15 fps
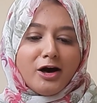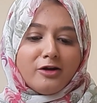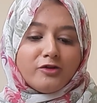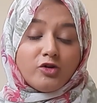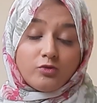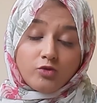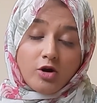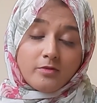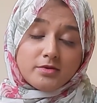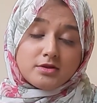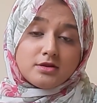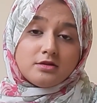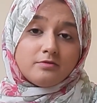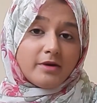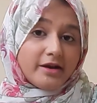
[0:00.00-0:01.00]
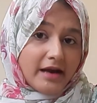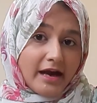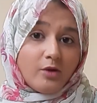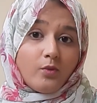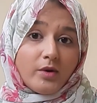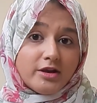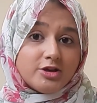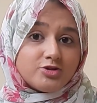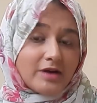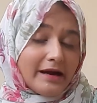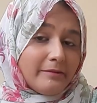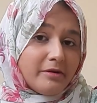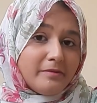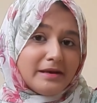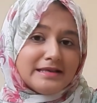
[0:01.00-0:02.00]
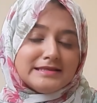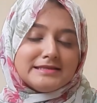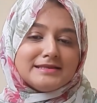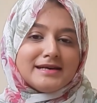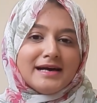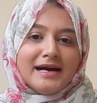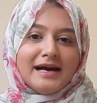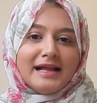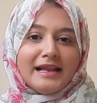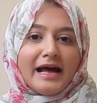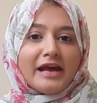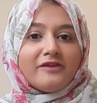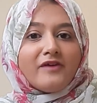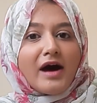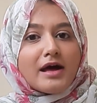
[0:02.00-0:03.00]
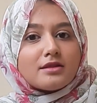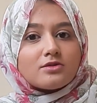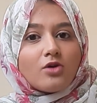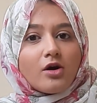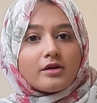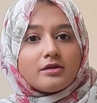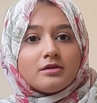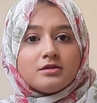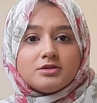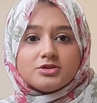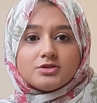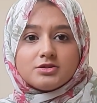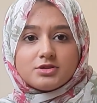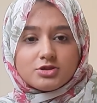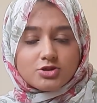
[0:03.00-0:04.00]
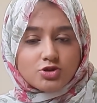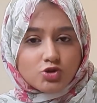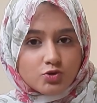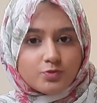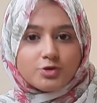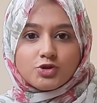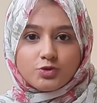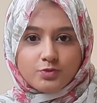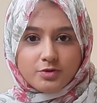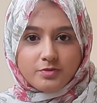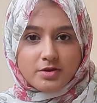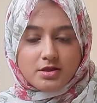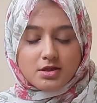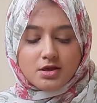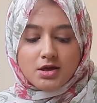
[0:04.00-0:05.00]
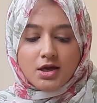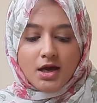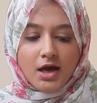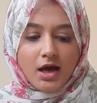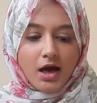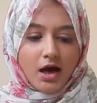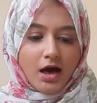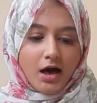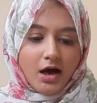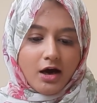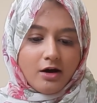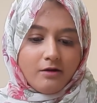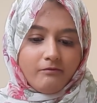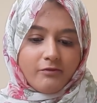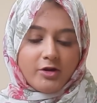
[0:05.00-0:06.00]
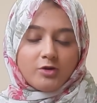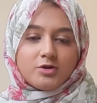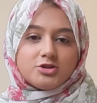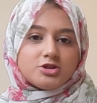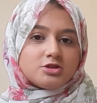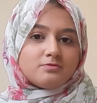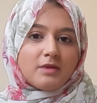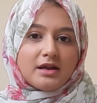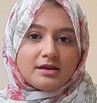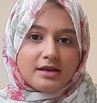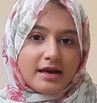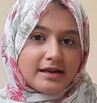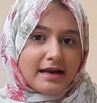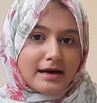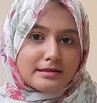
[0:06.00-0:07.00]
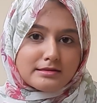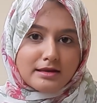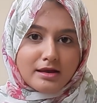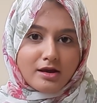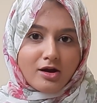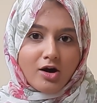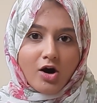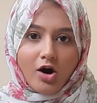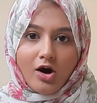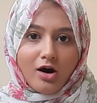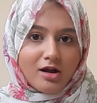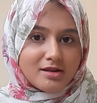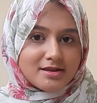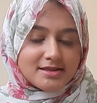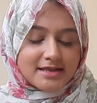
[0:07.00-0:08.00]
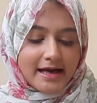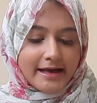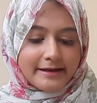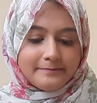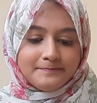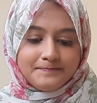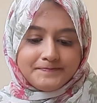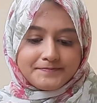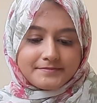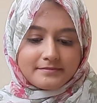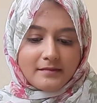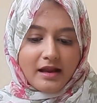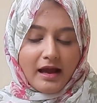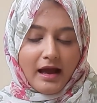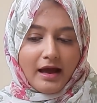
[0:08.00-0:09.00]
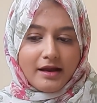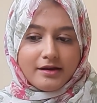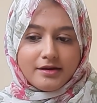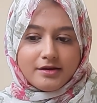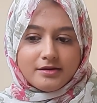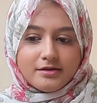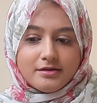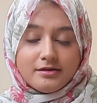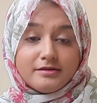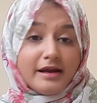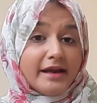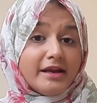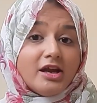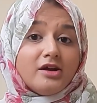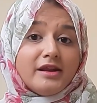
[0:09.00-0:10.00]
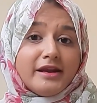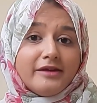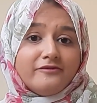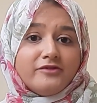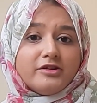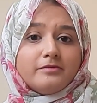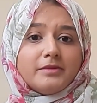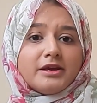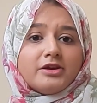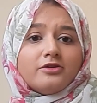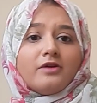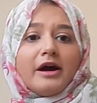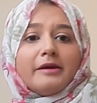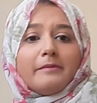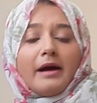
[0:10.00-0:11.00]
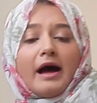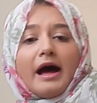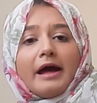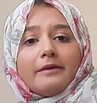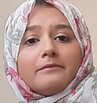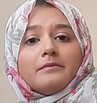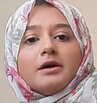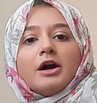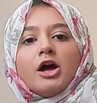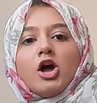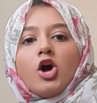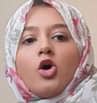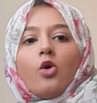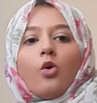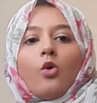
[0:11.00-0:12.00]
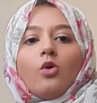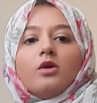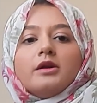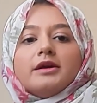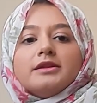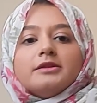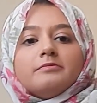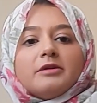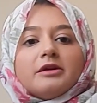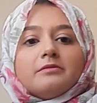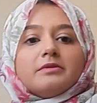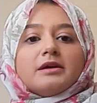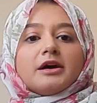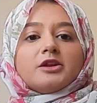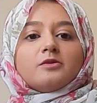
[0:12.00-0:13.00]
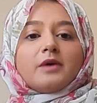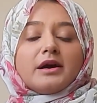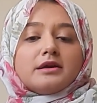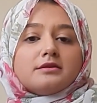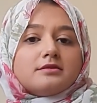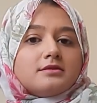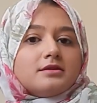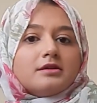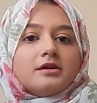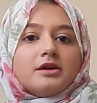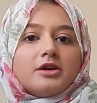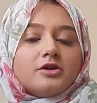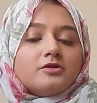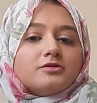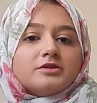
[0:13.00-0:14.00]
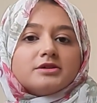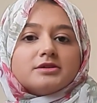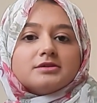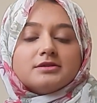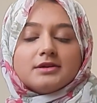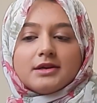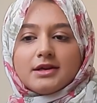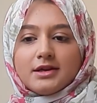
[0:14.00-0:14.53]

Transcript: No promises, but I will try my best. Life has gotten just super, super busy. You know, just multitasking all the time. And right now that I'm filming, you know, I'm holding the baby. Otherwise, you know,